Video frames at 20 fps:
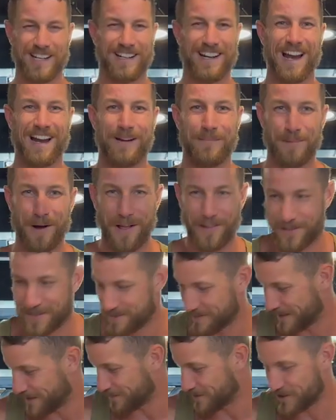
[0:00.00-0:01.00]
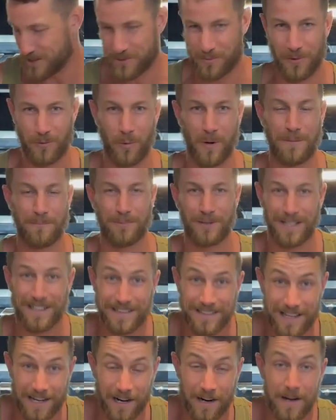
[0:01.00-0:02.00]
Kind of bothers me even just with one
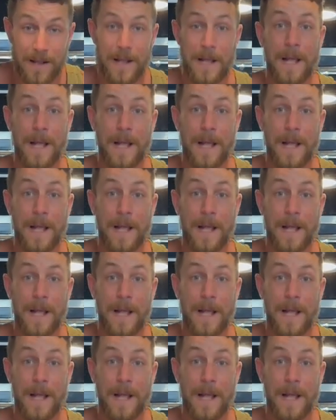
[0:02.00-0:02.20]
plate there.